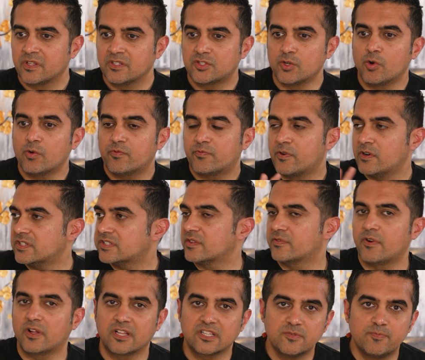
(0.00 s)
So first
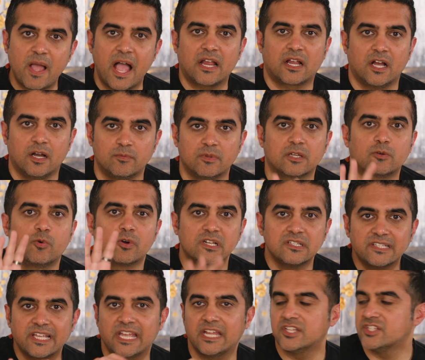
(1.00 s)
of all, let's back up. Like, what
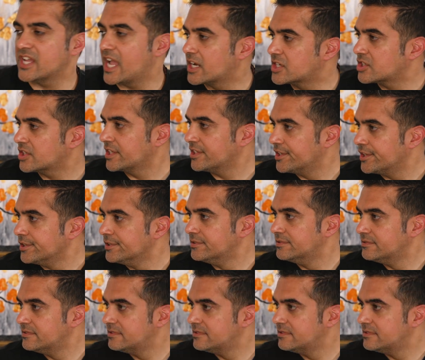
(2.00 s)
does Hinge actually do,